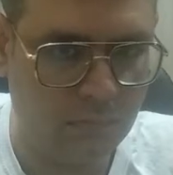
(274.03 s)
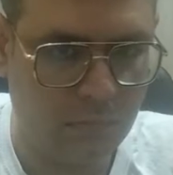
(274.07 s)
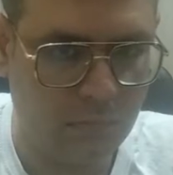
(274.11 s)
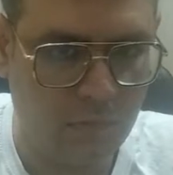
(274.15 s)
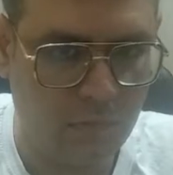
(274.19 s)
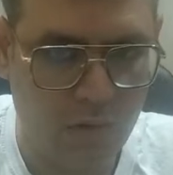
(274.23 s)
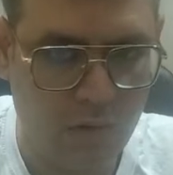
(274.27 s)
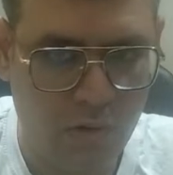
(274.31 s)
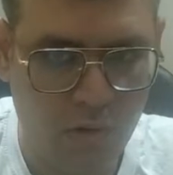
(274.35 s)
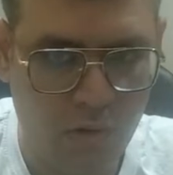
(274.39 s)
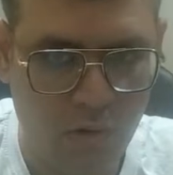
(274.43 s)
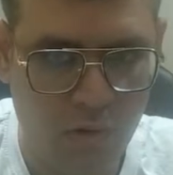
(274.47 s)

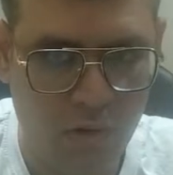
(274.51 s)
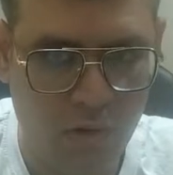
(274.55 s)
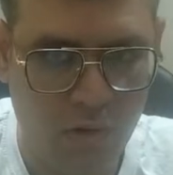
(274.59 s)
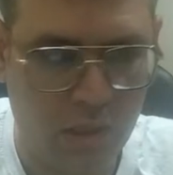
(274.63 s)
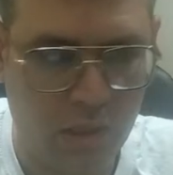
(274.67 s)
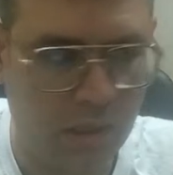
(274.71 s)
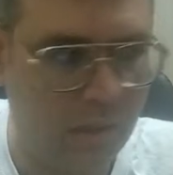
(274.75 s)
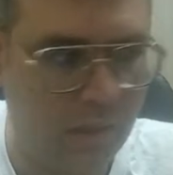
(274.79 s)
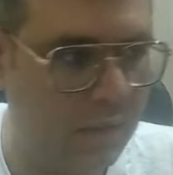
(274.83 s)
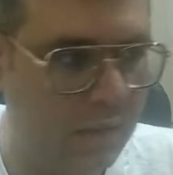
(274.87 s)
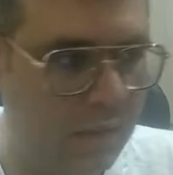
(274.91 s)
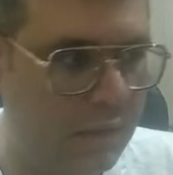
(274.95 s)
Okay,
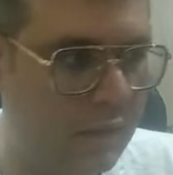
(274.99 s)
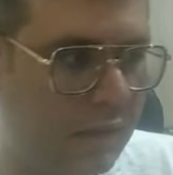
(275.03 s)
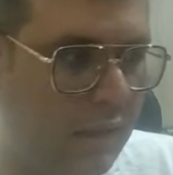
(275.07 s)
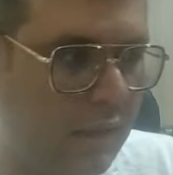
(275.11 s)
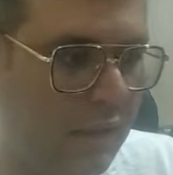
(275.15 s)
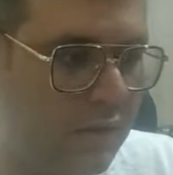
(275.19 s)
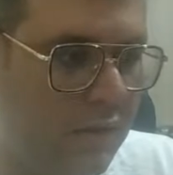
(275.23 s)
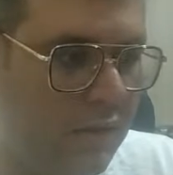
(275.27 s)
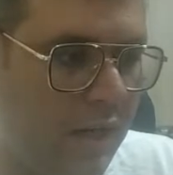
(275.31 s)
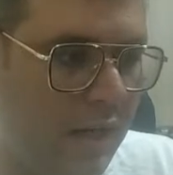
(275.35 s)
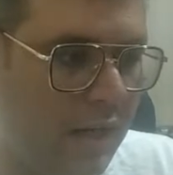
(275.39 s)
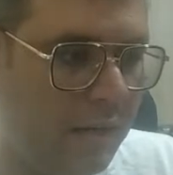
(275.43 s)
this is a
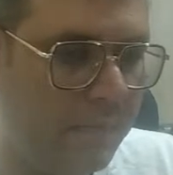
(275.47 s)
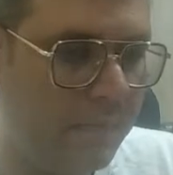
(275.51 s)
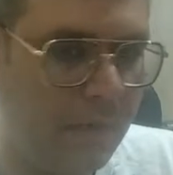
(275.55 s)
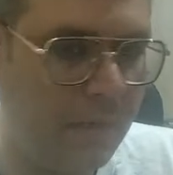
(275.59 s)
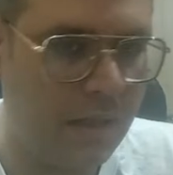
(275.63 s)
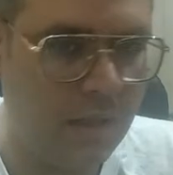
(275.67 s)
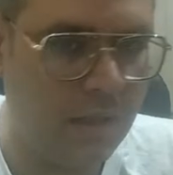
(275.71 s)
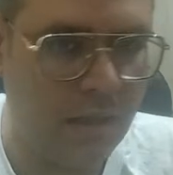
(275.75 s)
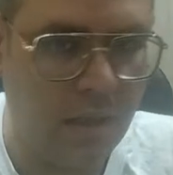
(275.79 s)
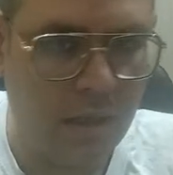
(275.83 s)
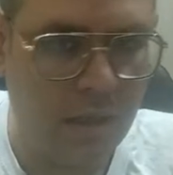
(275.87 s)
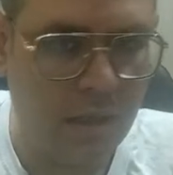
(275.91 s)

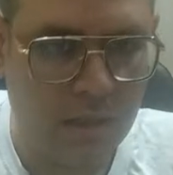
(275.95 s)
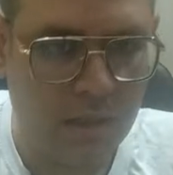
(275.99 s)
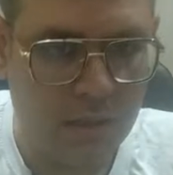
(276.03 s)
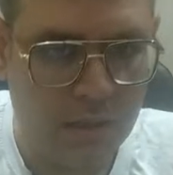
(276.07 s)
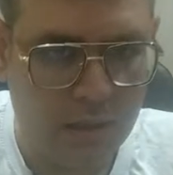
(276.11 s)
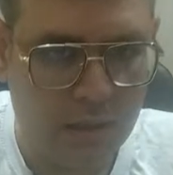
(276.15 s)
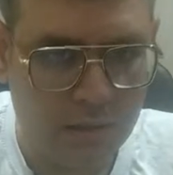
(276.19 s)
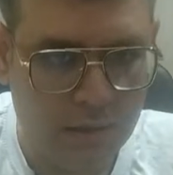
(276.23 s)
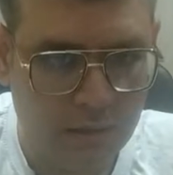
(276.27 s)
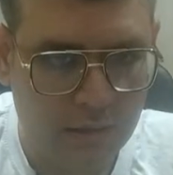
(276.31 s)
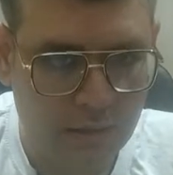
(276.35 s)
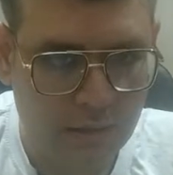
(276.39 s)
checkmate.
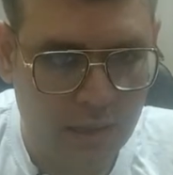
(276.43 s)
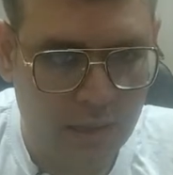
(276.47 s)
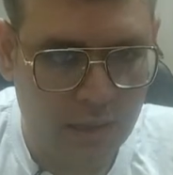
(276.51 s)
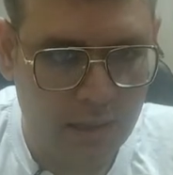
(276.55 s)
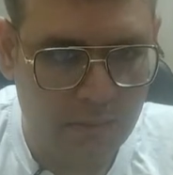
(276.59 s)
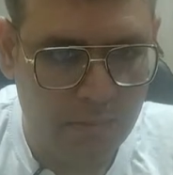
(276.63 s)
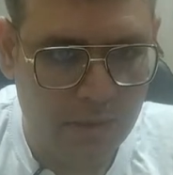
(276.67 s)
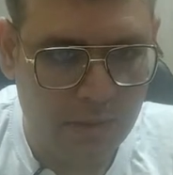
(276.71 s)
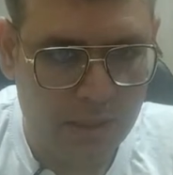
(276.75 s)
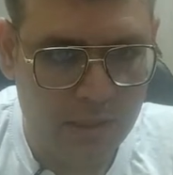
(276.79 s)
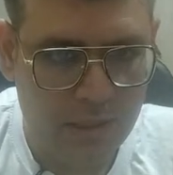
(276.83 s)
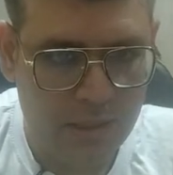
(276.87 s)
This is a
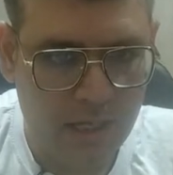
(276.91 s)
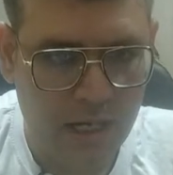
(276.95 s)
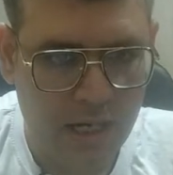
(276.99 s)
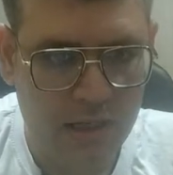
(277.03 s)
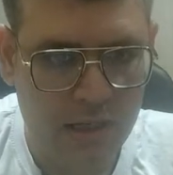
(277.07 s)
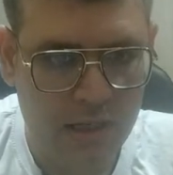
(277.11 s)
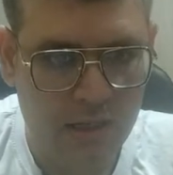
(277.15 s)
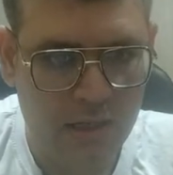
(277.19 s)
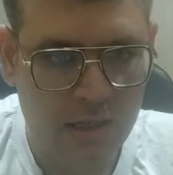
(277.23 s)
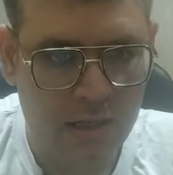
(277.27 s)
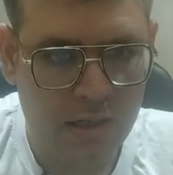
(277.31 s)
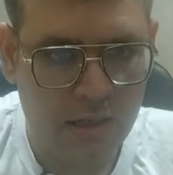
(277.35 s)
double check
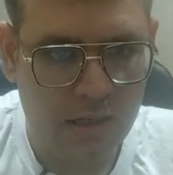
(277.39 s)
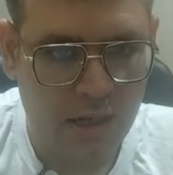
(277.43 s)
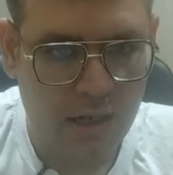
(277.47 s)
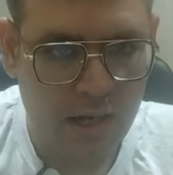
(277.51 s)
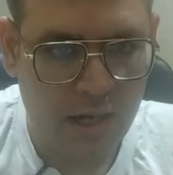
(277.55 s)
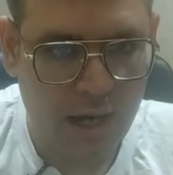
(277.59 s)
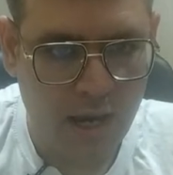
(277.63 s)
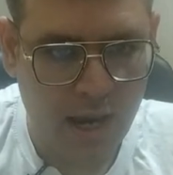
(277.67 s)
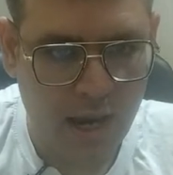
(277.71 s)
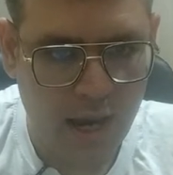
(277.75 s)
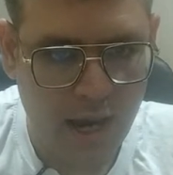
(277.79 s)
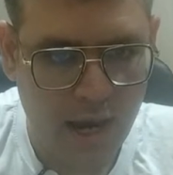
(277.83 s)

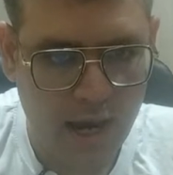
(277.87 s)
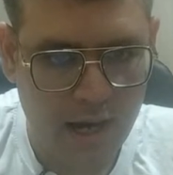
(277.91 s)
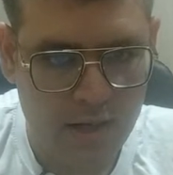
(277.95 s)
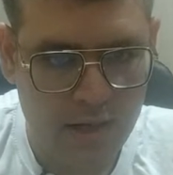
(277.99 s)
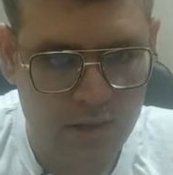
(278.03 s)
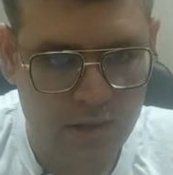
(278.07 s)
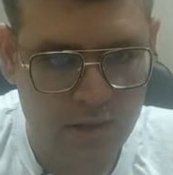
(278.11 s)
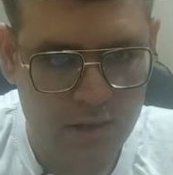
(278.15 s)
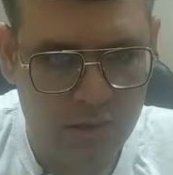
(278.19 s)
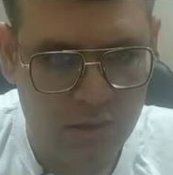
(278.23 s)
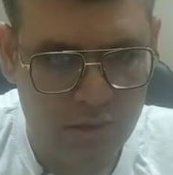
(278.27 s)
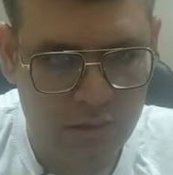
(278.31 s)

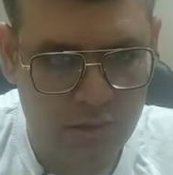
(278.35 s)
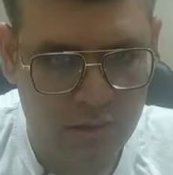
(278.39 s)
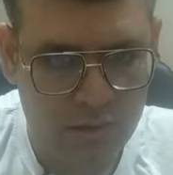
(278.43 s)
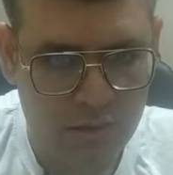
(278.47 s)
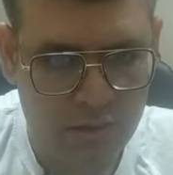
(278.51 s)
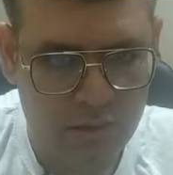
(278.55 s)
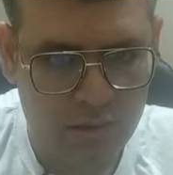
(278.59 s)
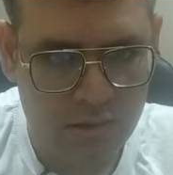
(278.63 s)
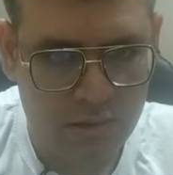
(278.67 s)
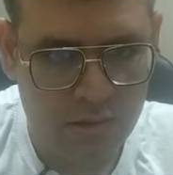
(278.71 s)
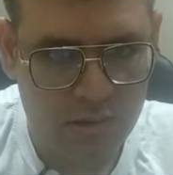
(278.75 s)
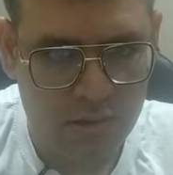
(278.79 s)
and
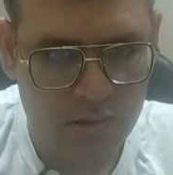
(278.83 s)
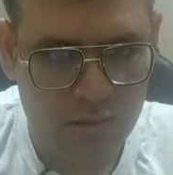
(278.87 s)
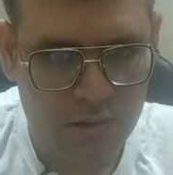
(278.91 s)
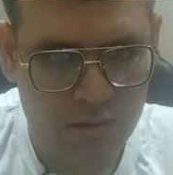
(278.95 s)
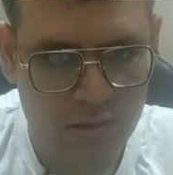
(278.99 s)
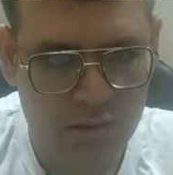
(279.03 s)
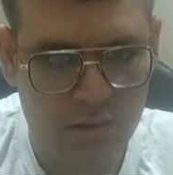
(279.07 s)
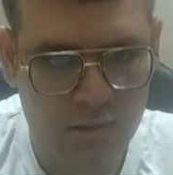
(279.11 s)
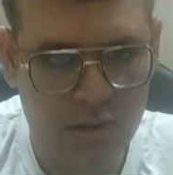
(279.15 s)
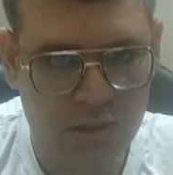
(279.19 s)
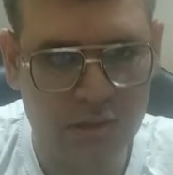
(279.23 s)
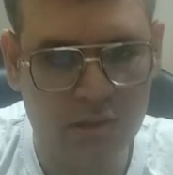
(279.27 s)

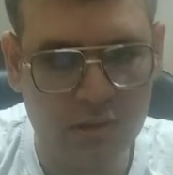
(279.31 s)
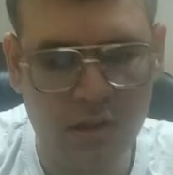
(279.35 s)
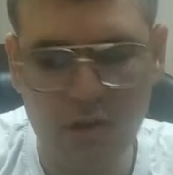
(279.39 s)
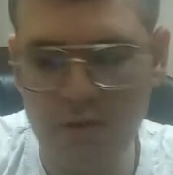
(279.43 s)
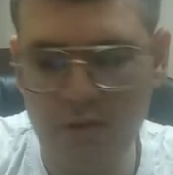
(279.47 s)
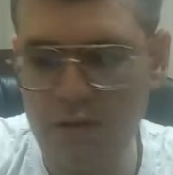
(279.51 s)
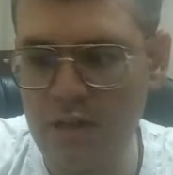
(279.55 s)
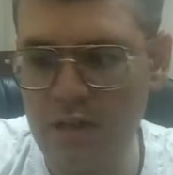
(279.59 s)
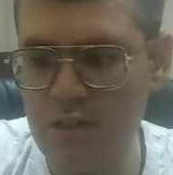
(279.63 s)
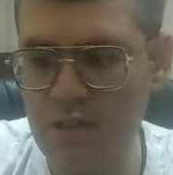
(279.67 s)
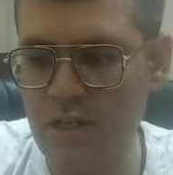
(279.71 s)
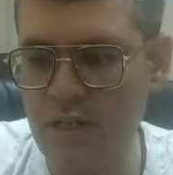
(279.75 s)

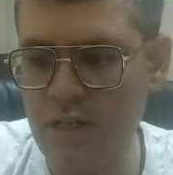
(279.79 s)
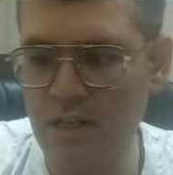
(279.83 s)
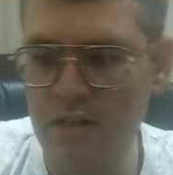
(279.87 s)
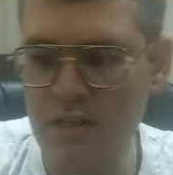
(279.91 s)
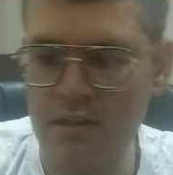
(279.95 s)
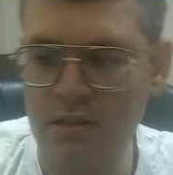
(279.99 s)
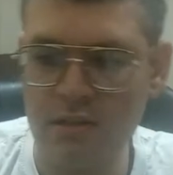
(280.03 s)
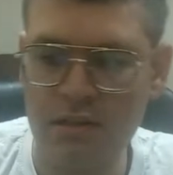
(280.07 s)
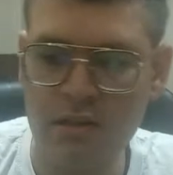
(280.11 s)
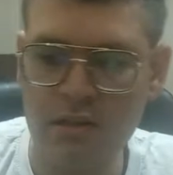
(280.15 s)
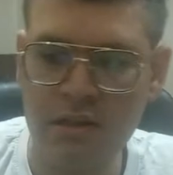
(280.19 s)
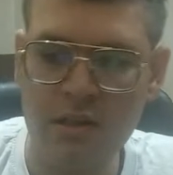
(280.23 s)
discover check.
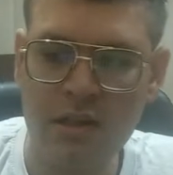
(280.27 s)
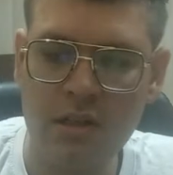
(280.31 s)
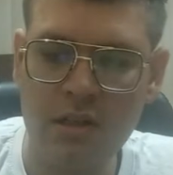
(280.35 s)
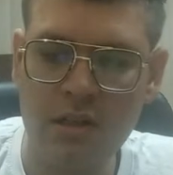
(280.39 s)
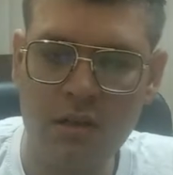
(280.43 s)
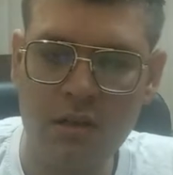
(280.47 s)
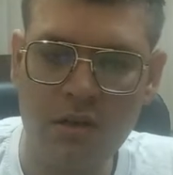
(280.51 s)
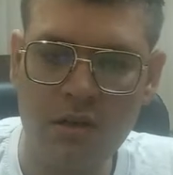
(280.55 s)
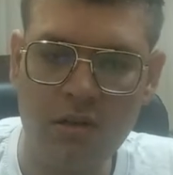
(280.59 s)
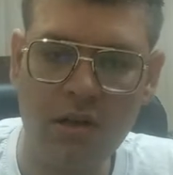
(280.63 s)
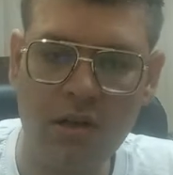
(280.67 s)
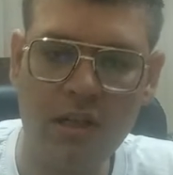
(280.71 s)

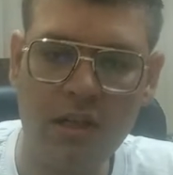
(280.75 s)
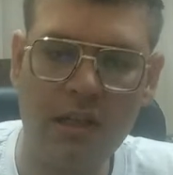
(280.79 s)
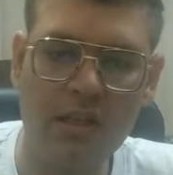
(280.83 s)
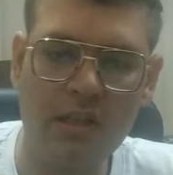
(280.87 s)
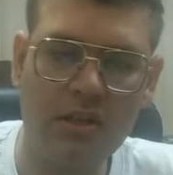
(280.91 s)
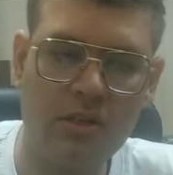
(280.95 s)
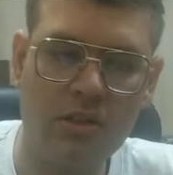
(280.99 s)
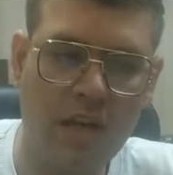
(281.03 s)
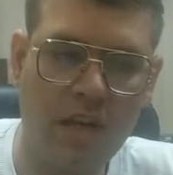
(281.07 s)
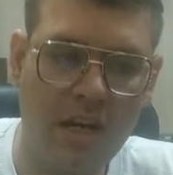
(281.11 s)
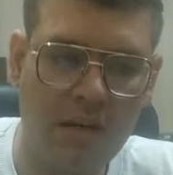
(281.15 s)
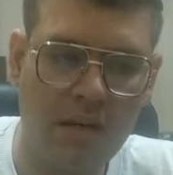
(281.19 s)
Okay,
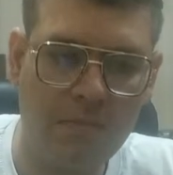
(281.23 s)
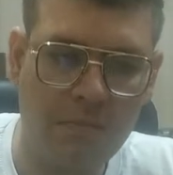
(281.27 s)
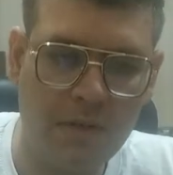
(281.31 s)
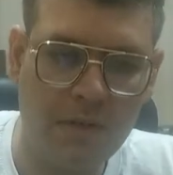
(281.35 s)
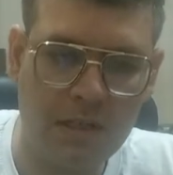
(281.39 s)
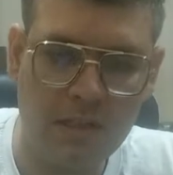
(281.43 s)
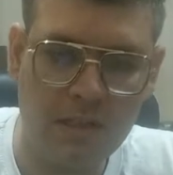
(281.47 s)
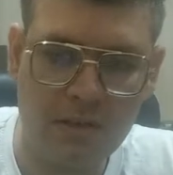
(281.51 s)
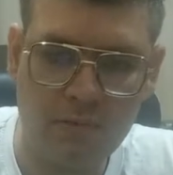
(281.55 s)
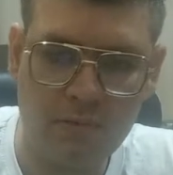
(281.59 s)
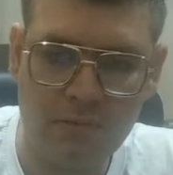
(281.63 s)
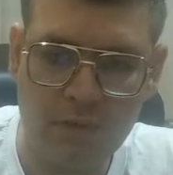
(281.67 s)
checkmate
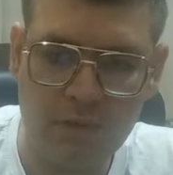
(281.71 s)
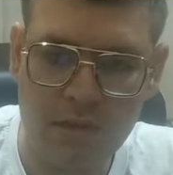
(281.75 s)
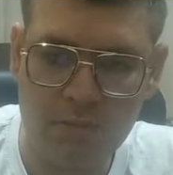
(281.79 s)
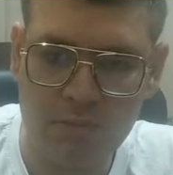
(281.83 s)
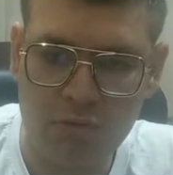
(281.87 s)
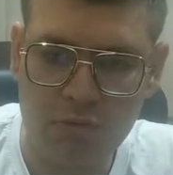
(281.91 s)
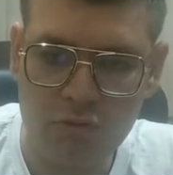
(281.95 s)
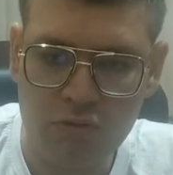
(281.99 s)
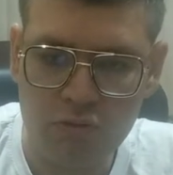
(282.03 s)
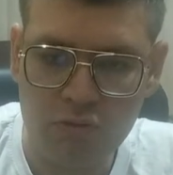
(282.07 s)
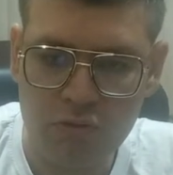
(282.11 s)
in one move.